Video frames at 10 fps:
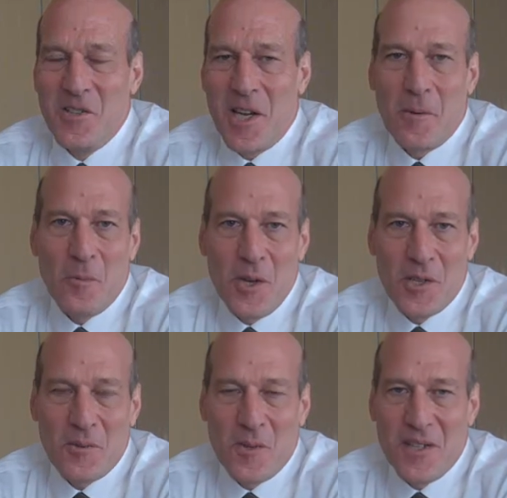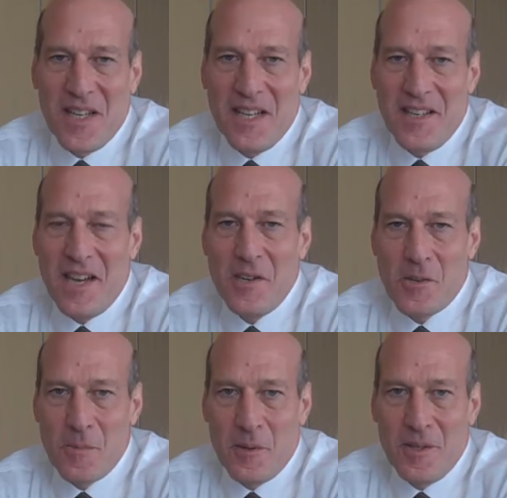Jacob Riis was a
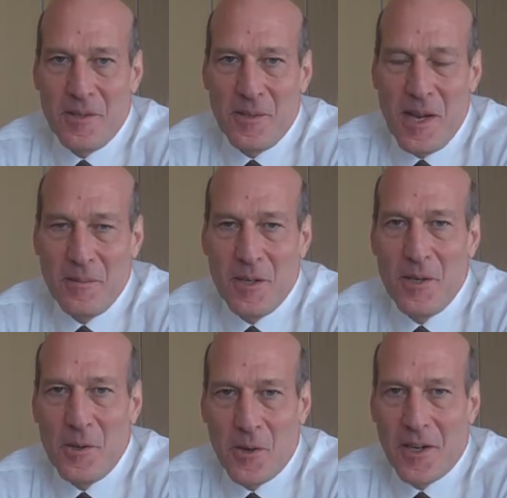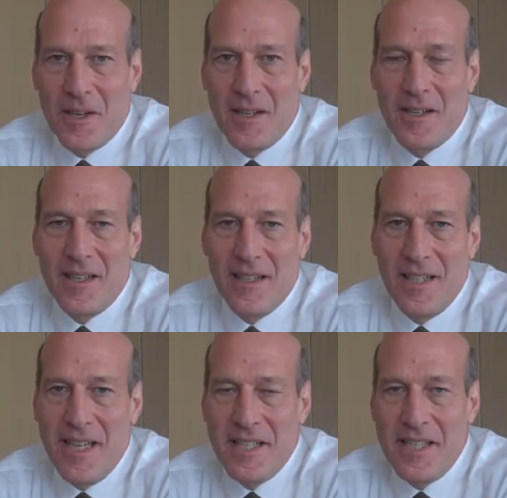Danish immigrant who came to New York
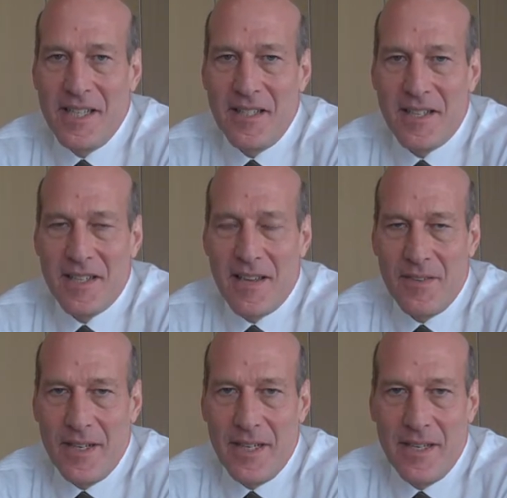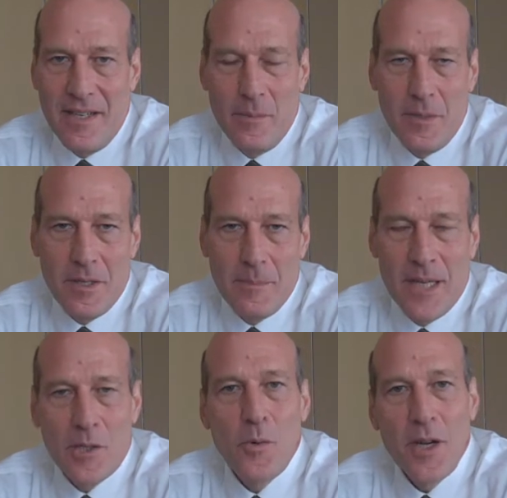uh, in 1870. He was
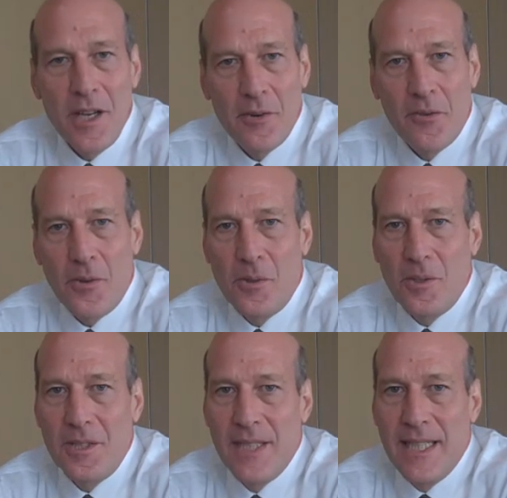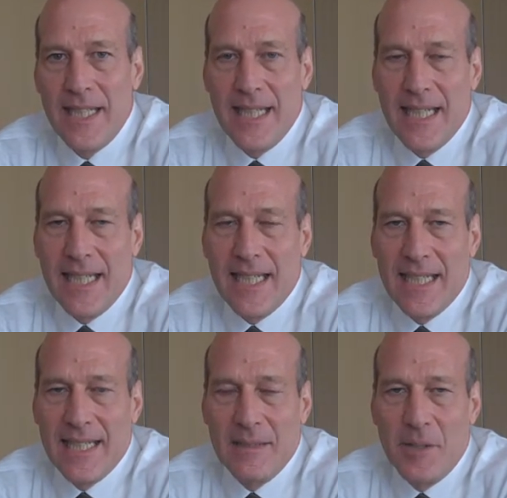about 20 years old.
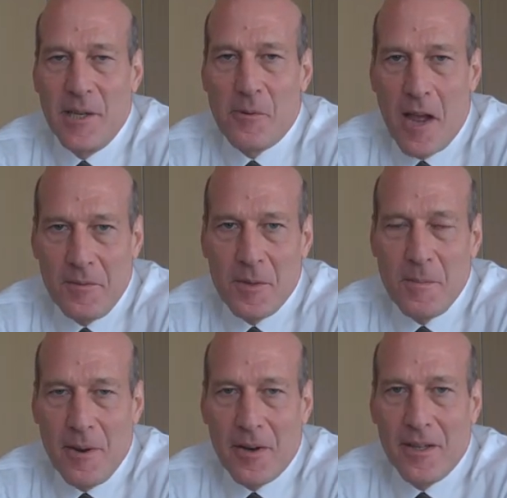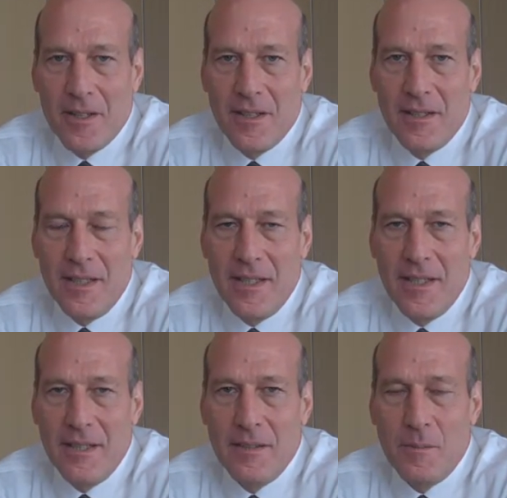Uh, when he arrived in America,
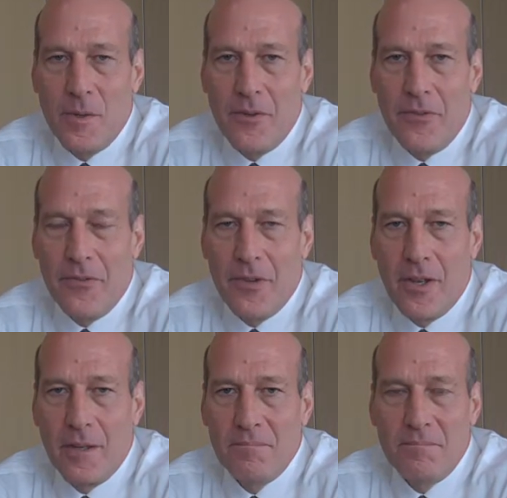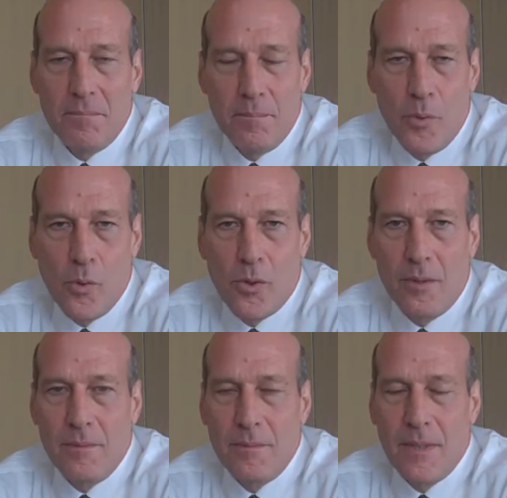he was uh,
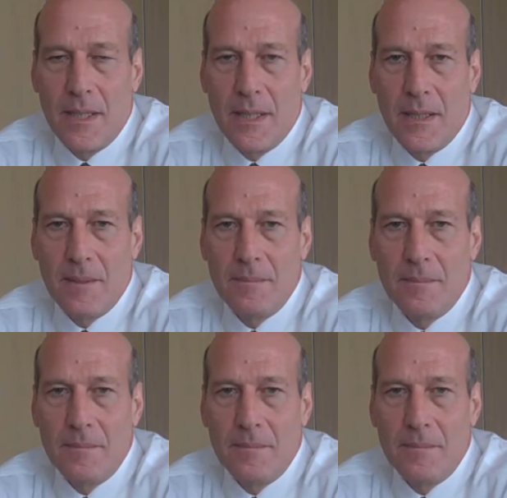poor, uh,